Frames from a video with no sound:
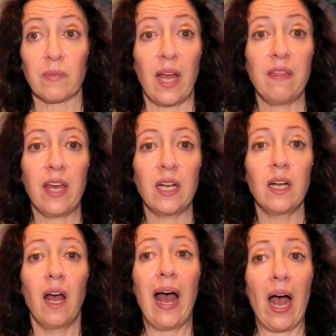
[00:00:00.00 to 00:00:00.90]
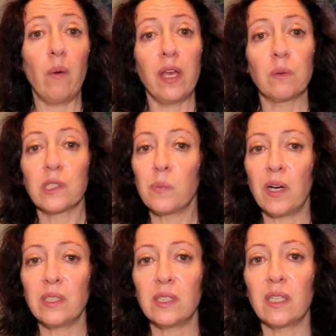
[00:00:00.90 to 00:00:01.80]
And then how he
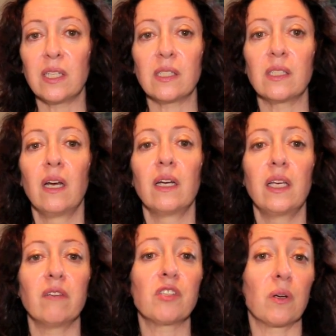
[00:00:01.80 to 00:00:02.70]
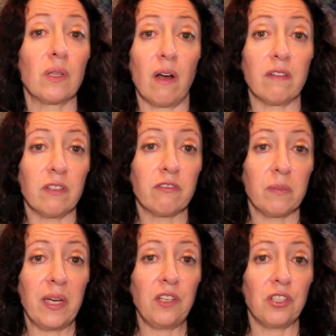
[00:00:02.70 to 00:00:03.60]
responds to this gives her a lot of
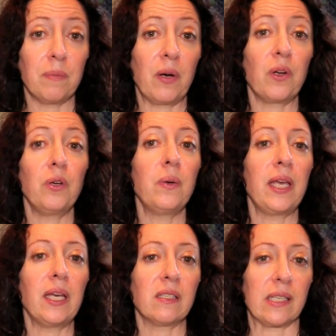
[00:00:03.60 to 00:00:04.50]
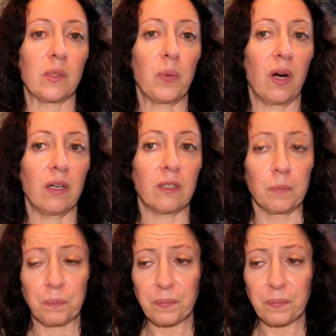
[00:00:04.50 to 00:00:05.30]
information about who he is as a partner.